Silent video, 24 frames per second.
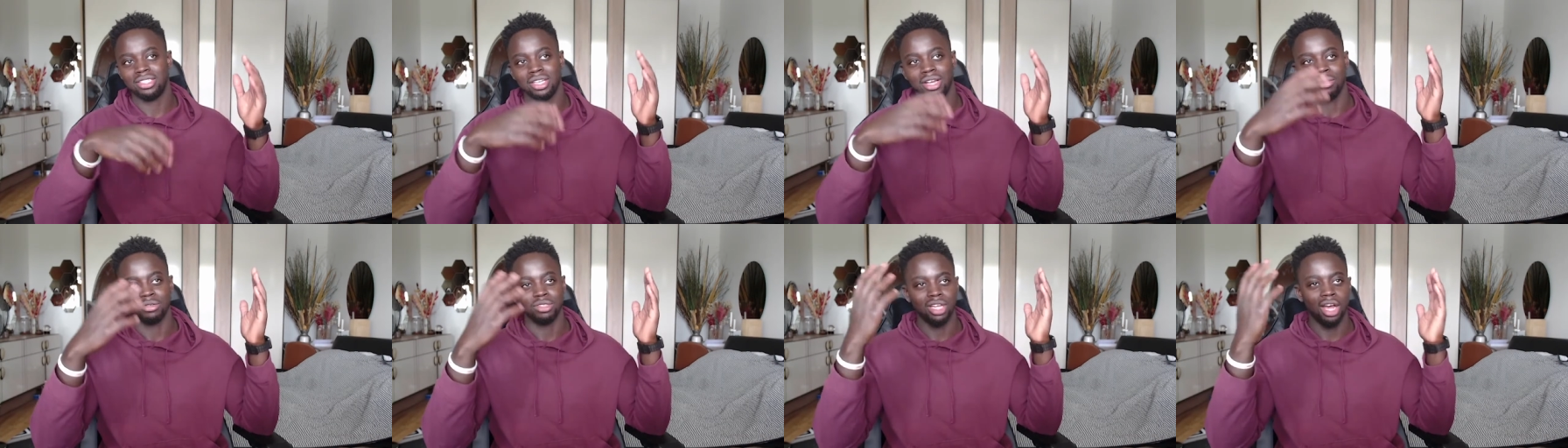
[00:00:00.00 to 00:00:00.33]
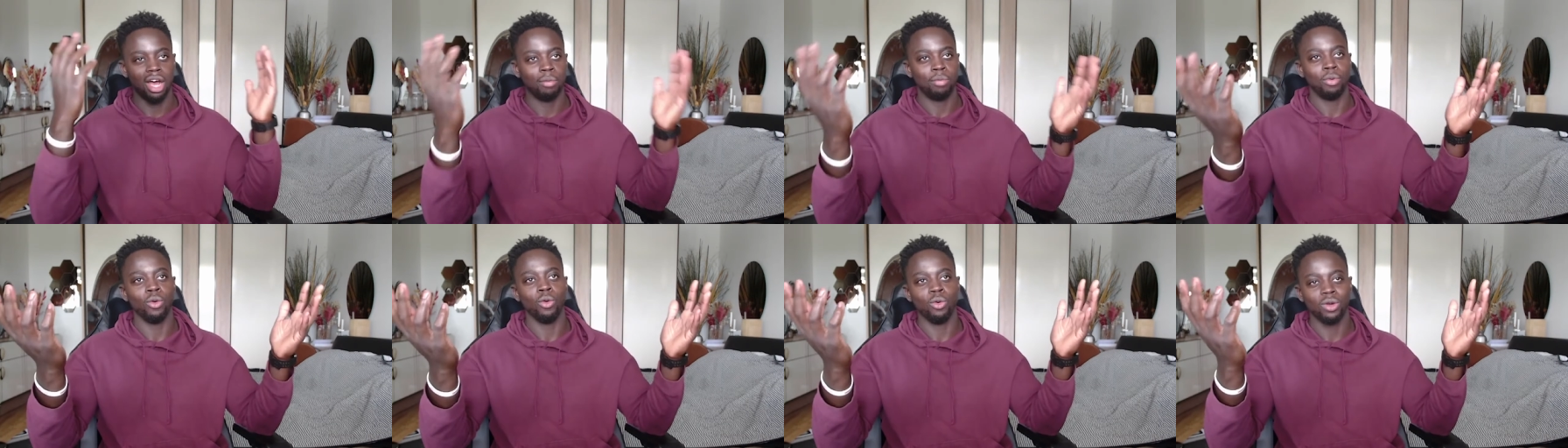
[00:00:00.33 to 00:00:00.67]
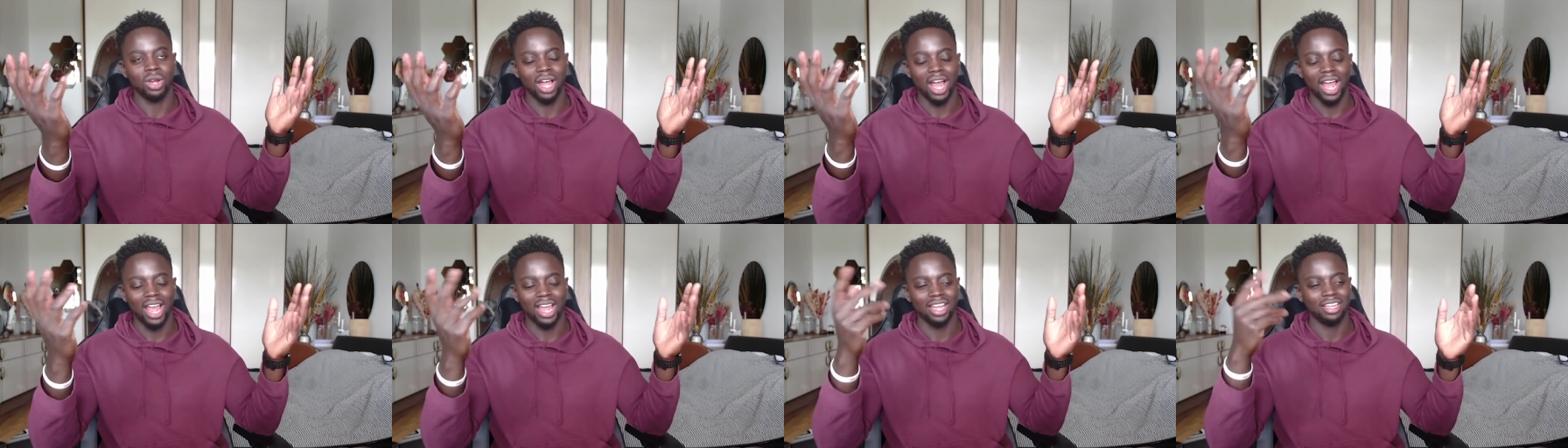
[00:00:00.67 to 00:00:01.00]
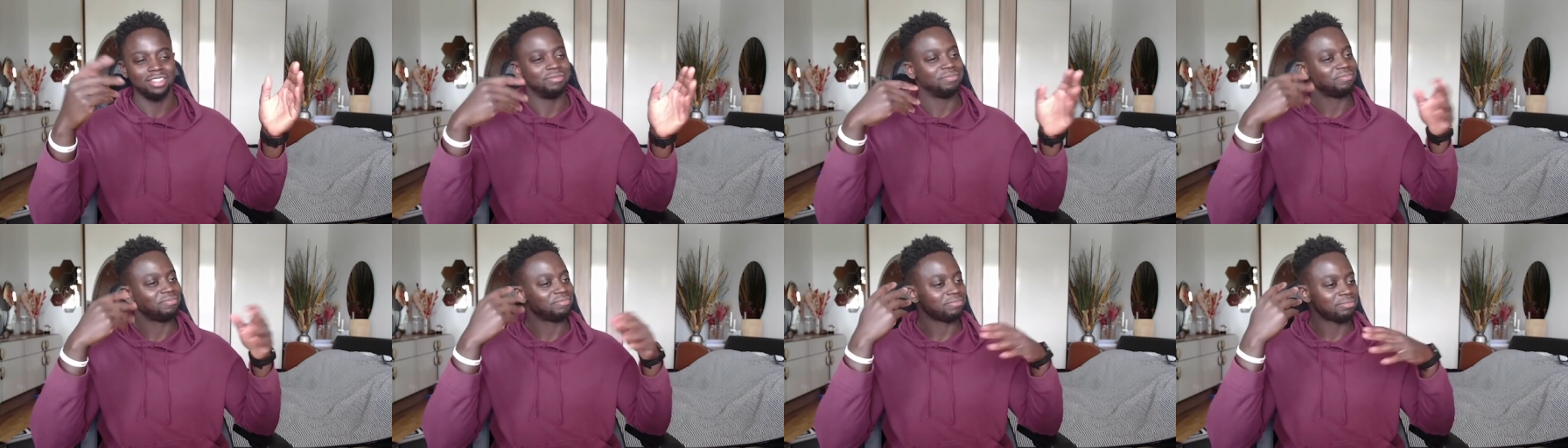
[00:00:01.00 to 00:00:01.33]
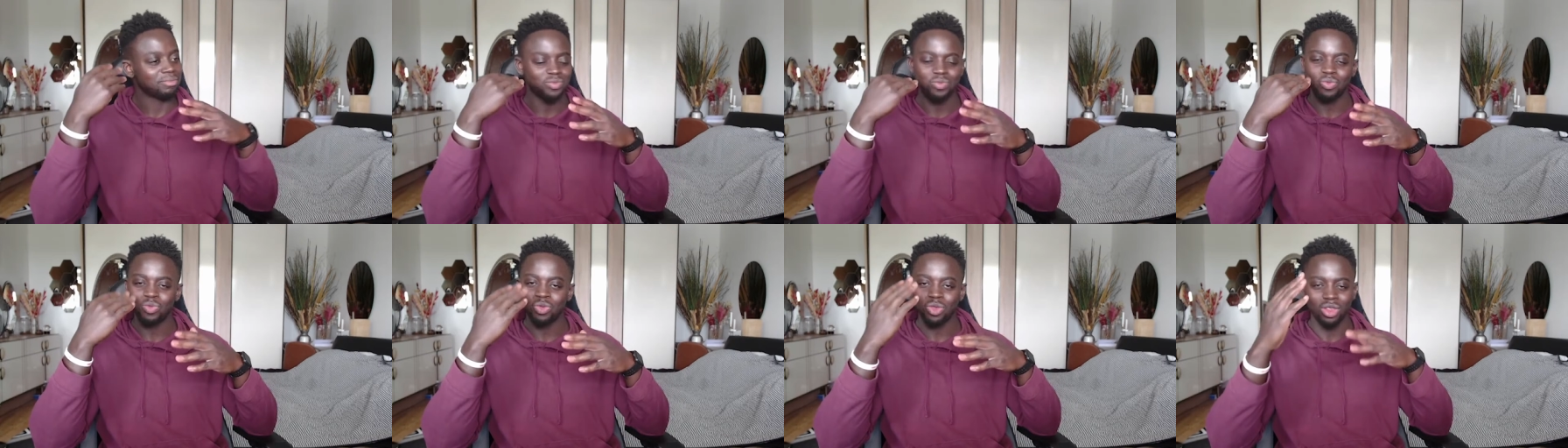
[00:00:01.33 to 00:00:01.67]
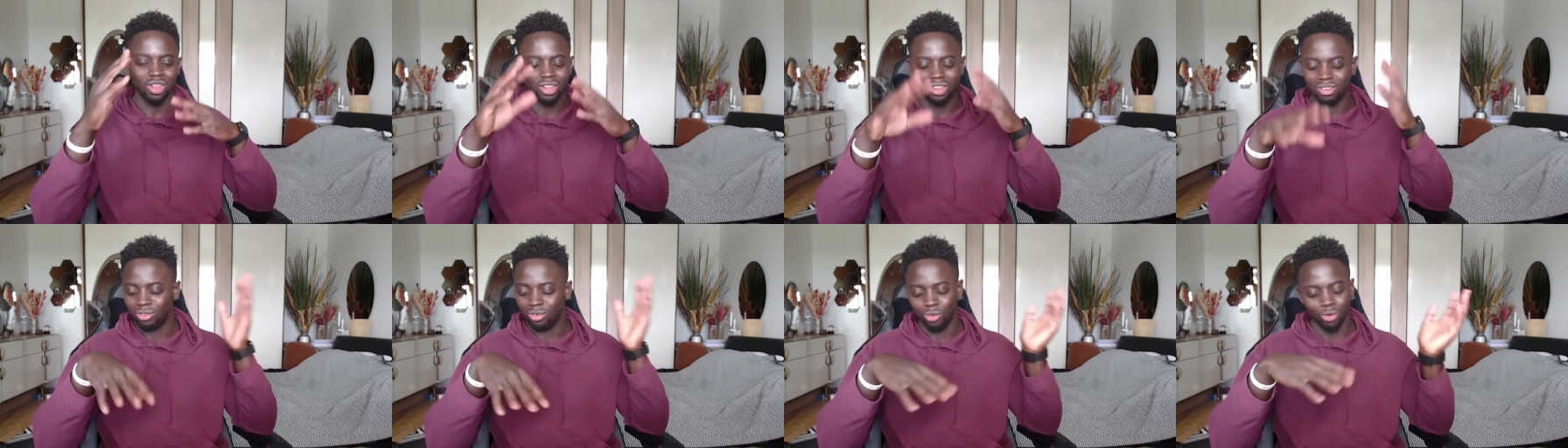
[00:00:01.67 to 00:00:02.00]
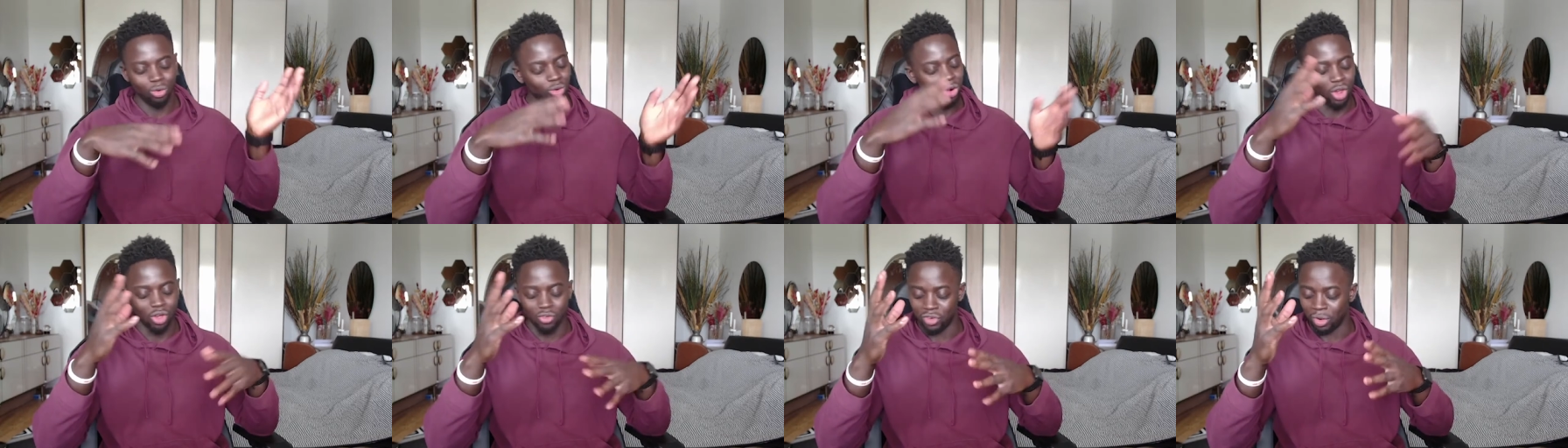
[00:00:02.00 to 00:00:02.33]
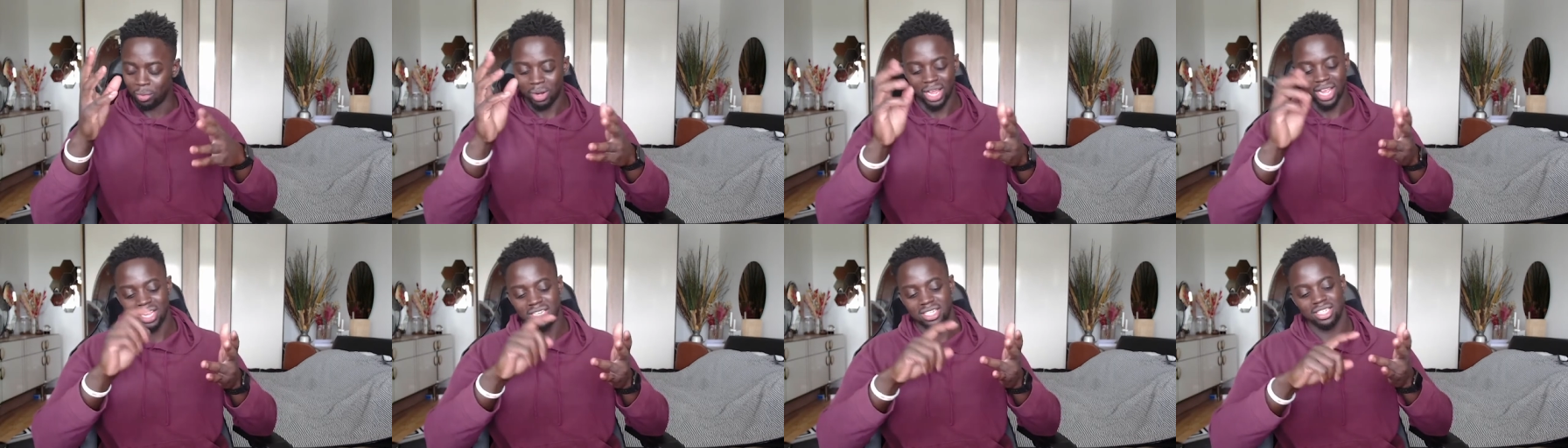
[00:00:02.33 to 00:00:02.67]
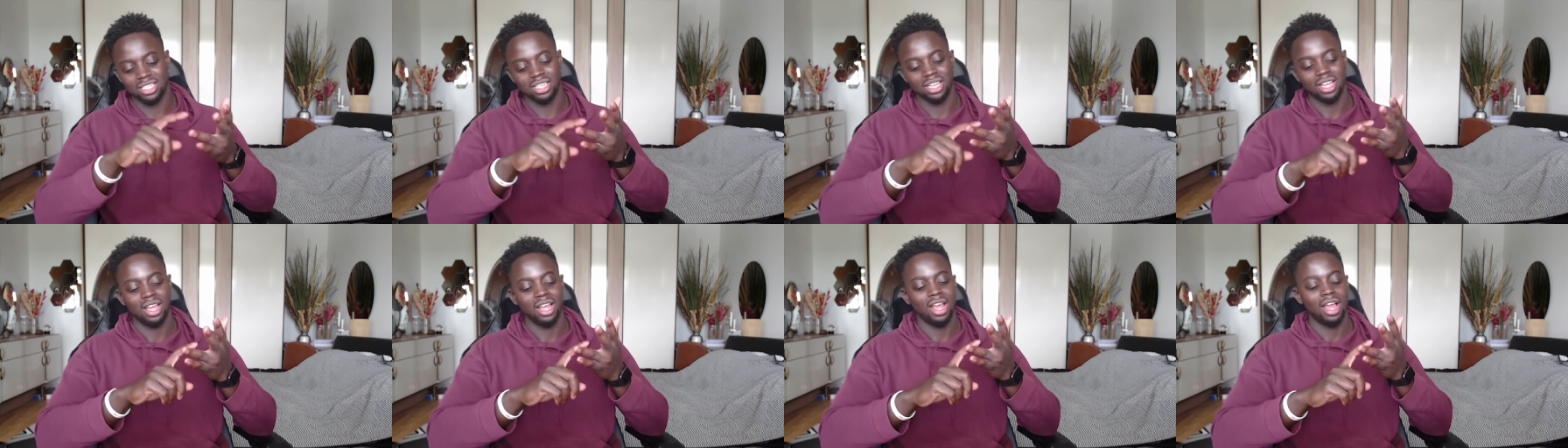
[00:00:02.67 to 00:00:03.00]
I was up all night, all over the place.